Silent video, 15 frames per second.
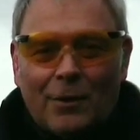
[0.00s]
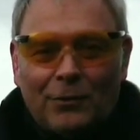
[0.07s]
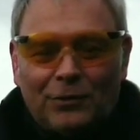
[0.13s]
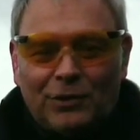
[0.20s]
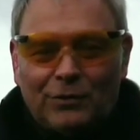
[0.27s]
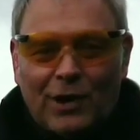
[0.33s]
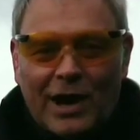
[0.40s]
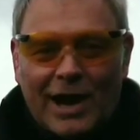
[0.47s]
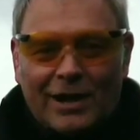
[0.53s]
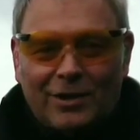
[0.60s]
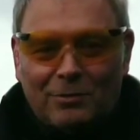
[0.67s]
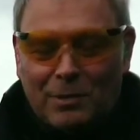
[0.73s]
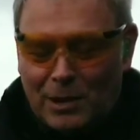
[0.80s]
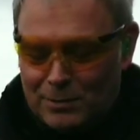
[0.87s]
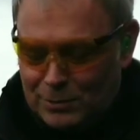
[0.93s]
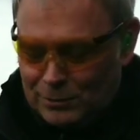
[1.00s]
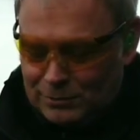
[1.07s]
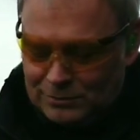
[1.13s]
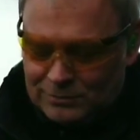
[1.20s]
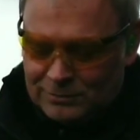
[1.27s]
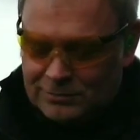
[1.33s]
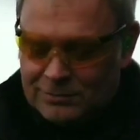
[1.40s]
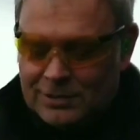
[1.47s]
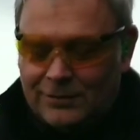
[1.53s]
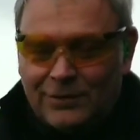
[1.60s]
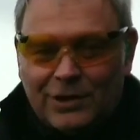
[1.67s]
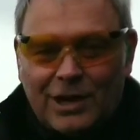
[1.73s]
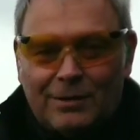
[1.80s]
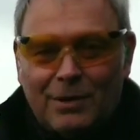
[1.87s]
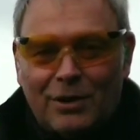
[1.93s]
Obviously right-handed people
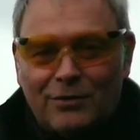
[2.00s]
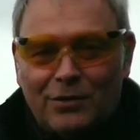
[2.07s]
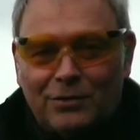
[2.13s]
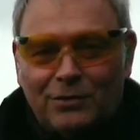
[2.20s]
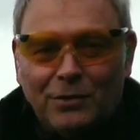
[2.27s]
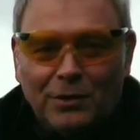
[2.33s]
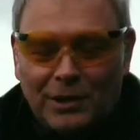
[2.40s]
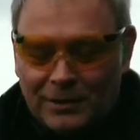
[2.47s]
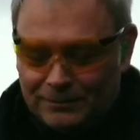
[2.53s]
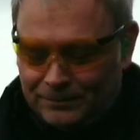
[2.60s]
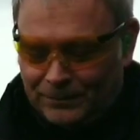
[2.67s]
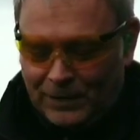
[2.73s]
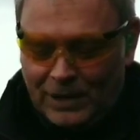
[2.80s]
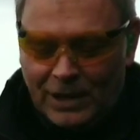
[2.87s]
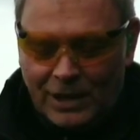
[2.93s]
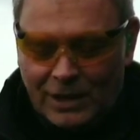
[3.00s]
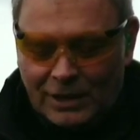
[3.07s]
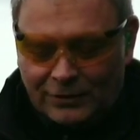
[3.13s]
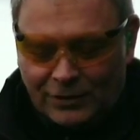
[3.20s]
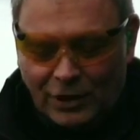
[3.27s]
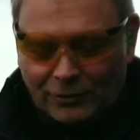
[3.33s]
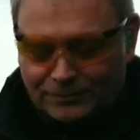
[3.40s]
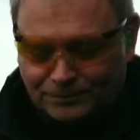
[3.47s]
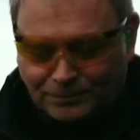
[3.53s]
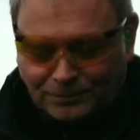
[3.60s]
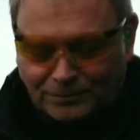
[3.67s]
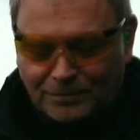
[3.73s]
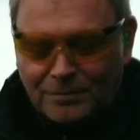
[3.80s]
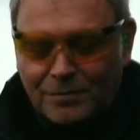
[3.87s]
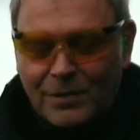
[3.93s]
have to come over and sock it. So,
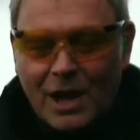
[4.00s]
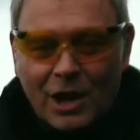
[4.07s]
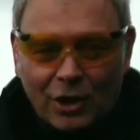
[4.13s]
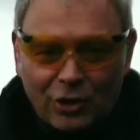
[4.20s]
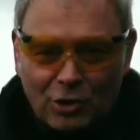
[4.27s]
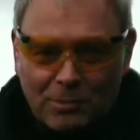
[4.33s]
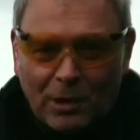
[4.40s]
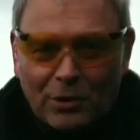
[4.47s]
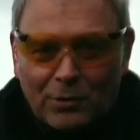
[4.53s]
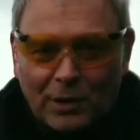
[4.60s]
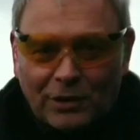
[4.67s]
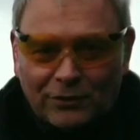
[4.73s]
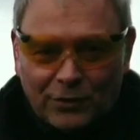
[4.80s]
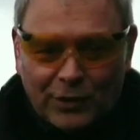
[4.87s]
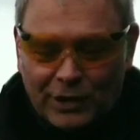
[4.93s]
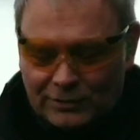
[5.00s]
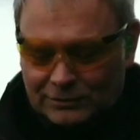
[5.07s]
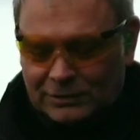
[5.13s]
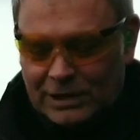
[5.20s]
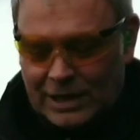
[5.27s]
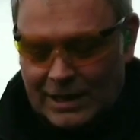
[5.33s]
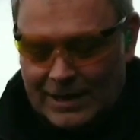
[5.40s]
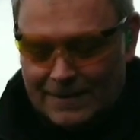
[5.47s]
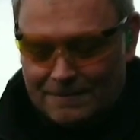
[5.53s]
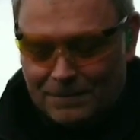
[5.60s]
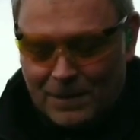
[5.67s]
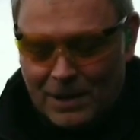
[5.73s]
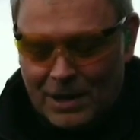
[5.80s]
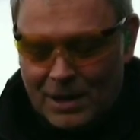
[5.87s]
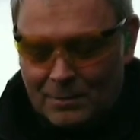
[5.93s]
I'm going to do it both ways for you.
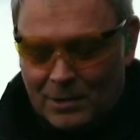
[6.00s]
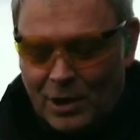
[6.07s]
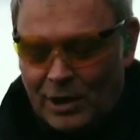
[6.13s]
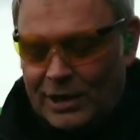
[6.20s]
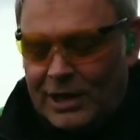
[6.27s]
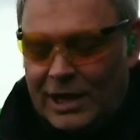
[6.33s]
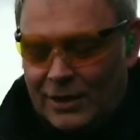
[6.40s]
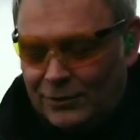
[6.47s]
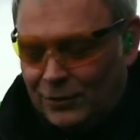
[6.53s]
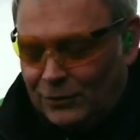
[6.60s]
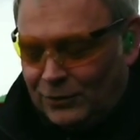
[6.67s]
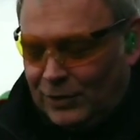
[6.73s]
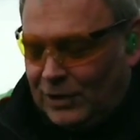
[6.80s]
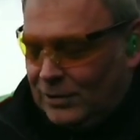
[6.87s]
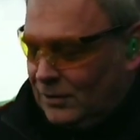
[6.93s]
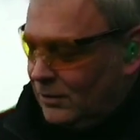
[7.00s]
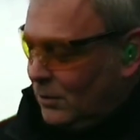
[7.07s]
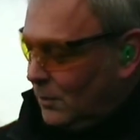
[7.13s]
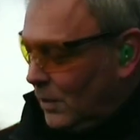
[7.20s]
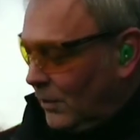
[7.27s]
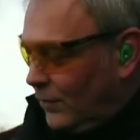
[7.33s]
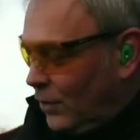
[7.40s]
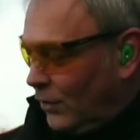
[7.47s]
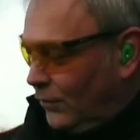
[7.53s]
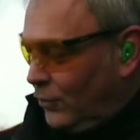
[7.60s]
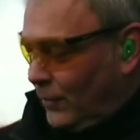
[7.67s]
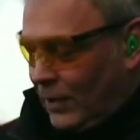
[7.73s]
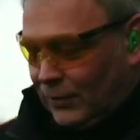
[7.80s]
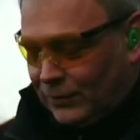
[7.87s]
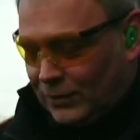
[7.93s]
The idea here is obviously, I've only got a
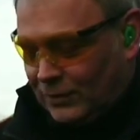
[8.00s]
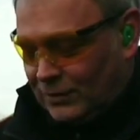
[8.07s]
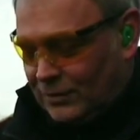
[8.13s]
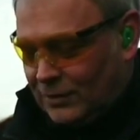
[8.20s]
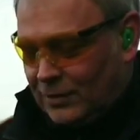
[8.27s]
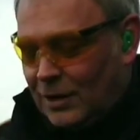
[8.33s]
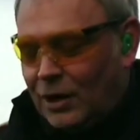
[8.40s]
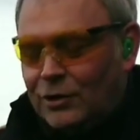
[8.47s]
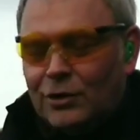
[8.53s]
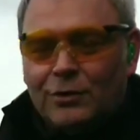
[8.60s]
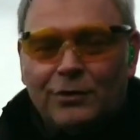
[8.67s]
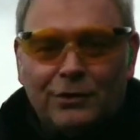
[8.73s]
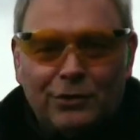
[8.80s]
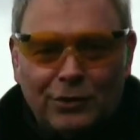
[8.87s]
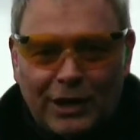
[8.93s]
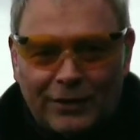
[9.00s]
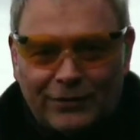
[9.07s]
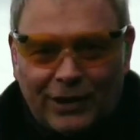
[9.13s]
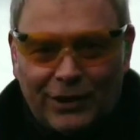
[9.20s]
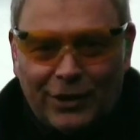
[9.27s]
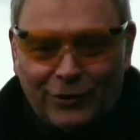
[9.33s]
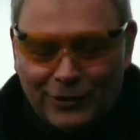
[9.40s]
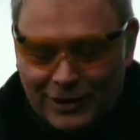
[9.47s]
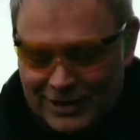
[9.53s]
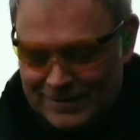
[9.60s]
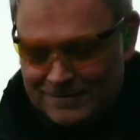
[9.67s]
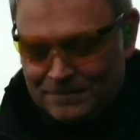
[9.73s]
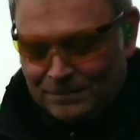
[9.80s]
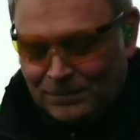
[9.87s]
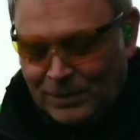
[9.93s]
few rounds in. I'll do it left-hand only.